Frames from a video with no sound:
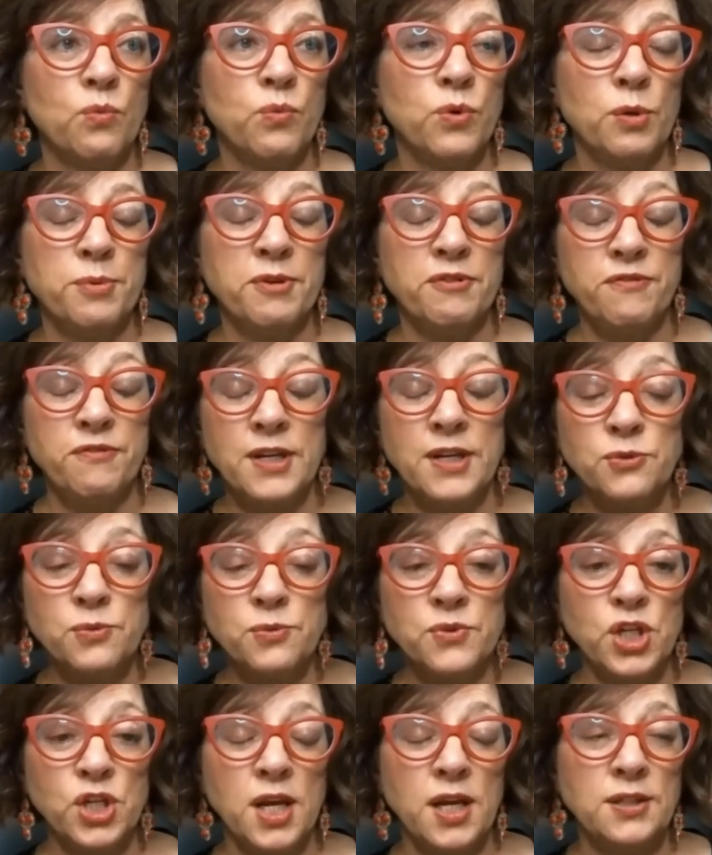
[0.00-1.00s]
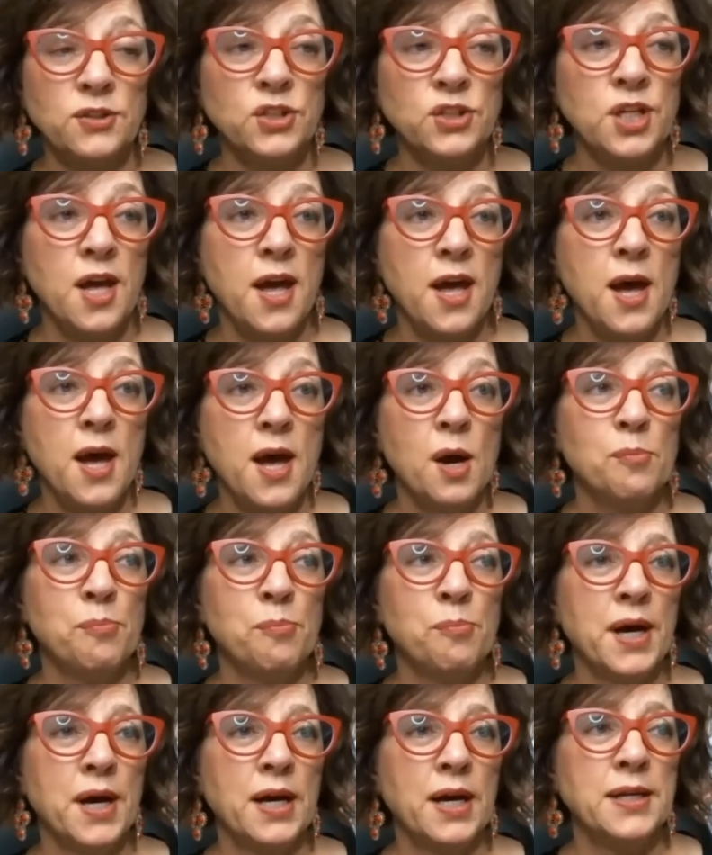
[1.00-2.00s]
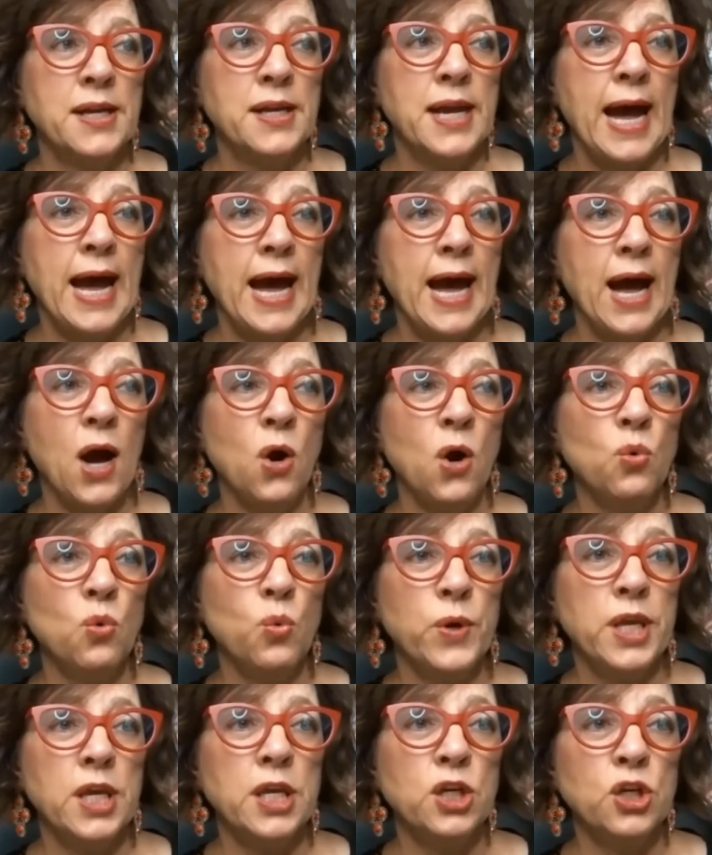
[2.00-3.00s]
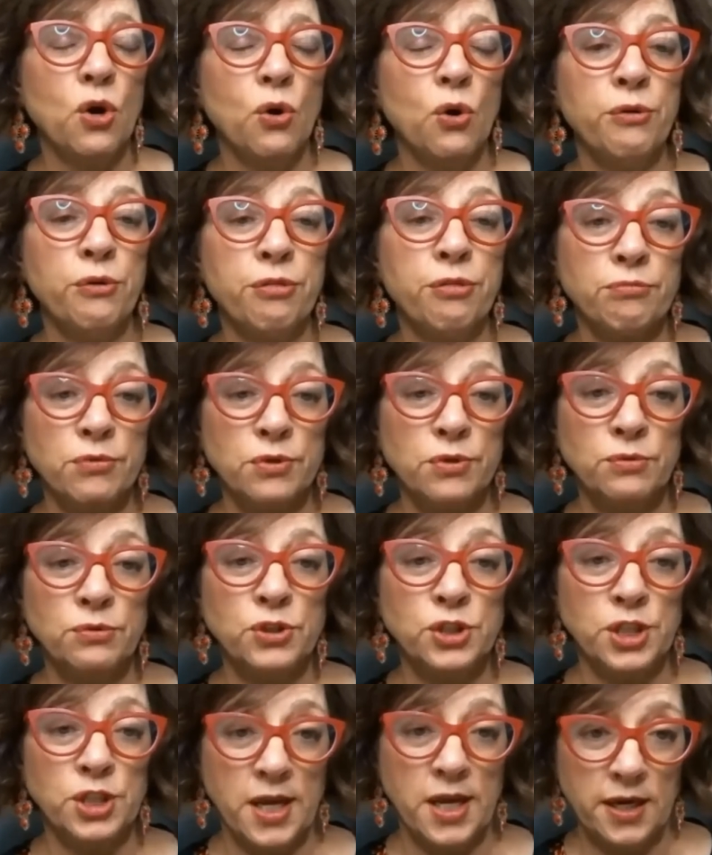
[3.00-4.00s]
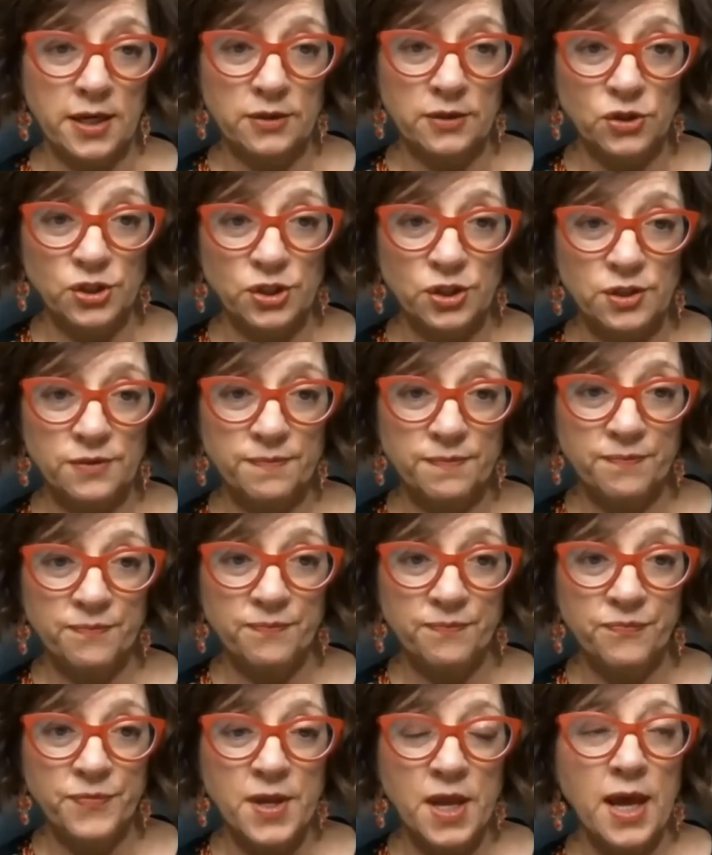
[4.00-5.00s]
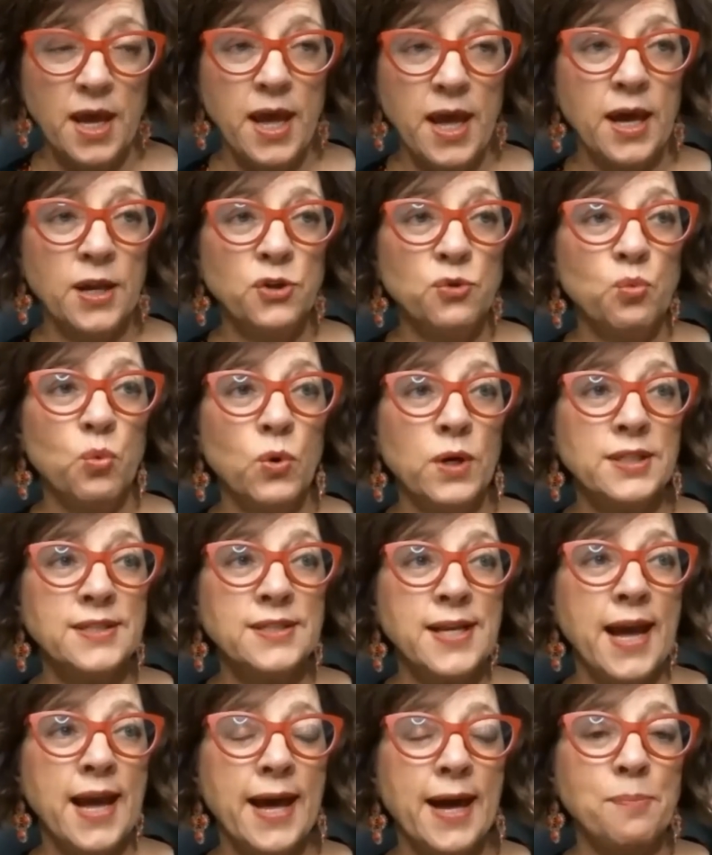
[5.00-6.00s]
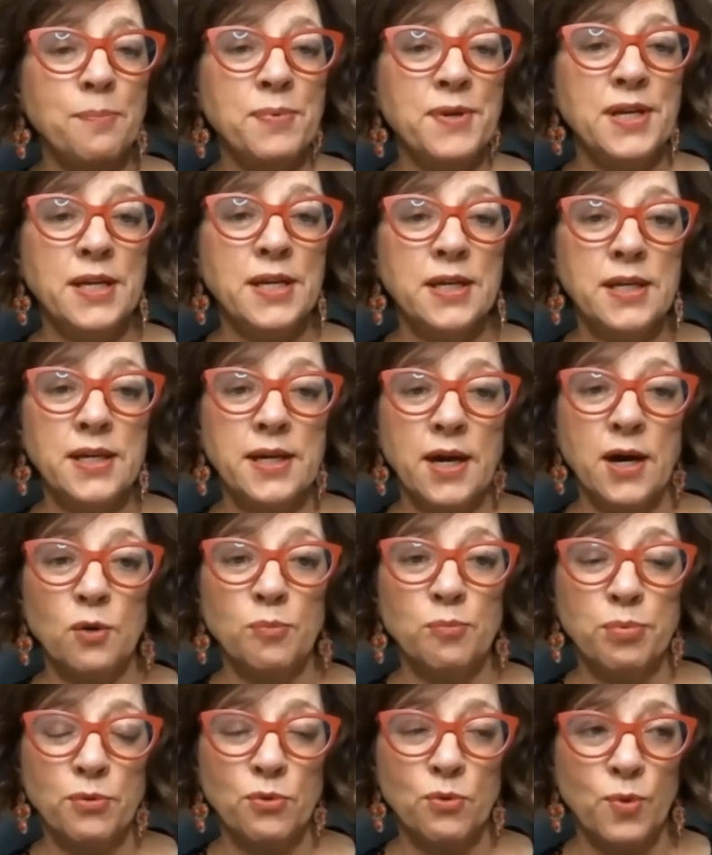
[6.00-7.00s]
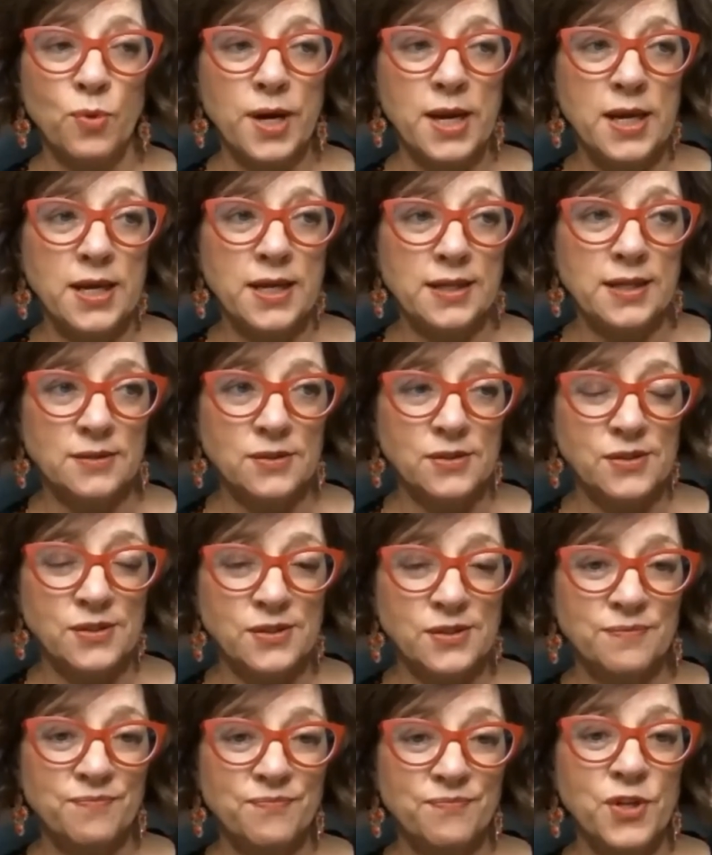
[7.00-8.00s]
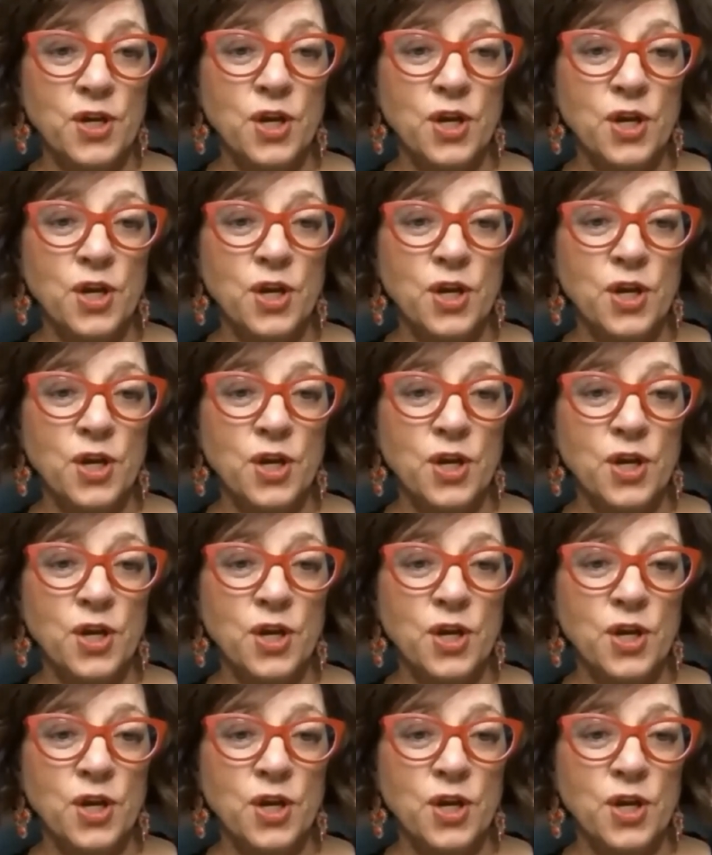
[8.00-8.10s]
we'll be faced with change, but how we go through change and what's happening in our brains